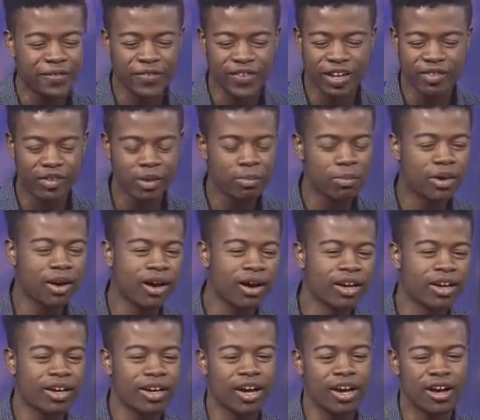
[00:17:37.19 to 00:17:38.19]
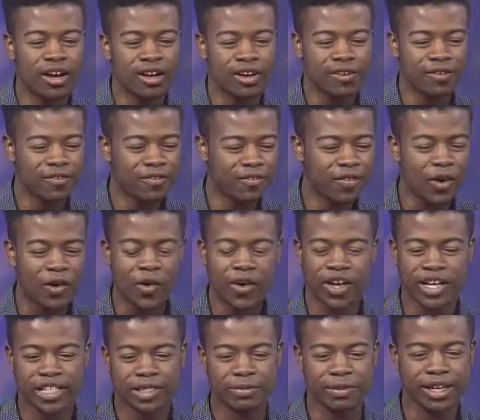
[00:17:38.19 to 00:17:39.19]
my favorite part of O
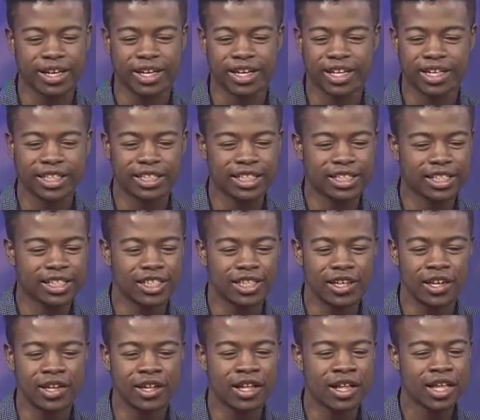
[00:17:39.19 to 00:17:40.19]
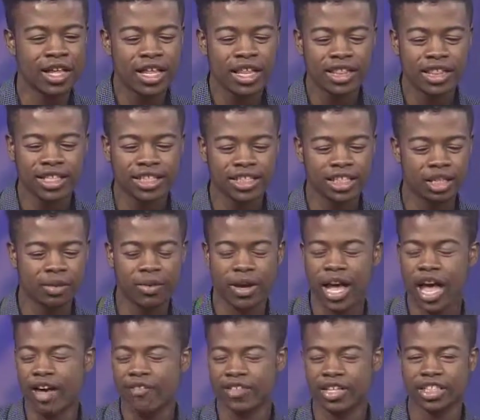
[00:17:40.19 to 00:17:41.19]
Q Y S because, you know, this year we're
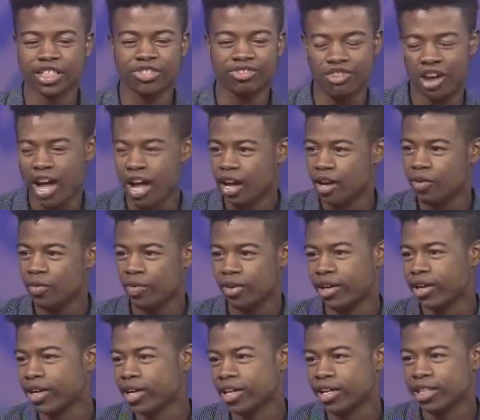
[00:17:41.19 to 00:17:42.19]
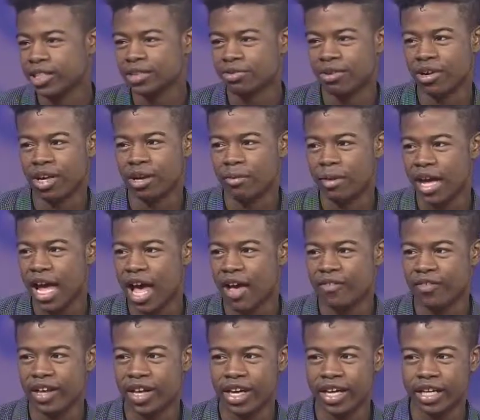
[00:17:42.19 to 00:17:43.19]
having drag queens. We're gonna be
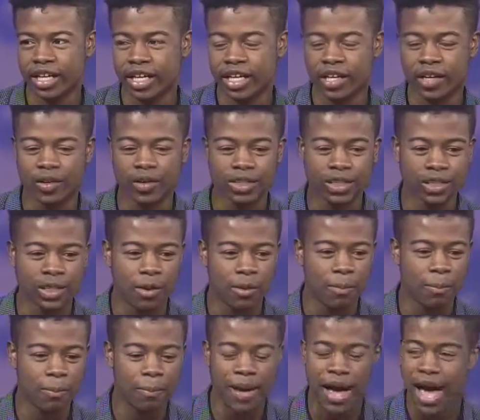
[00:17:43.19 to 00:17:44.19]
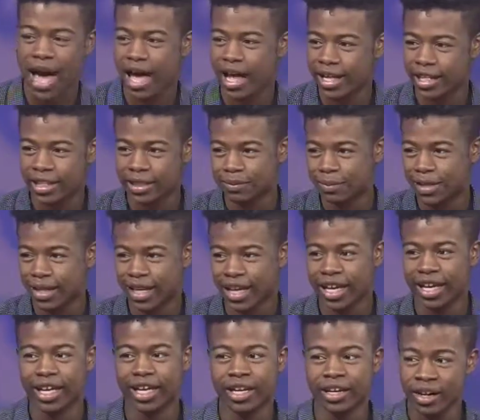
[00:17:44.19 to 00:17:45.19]
having, you know, some bands
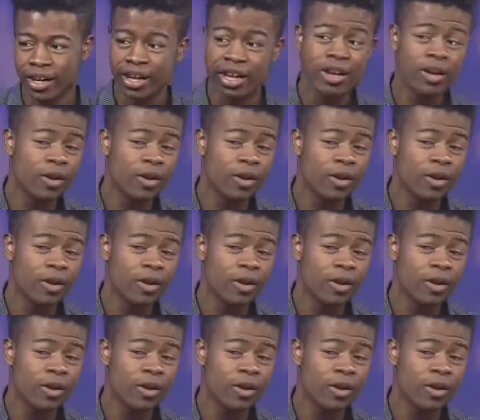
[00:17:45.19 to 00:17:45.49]
playing.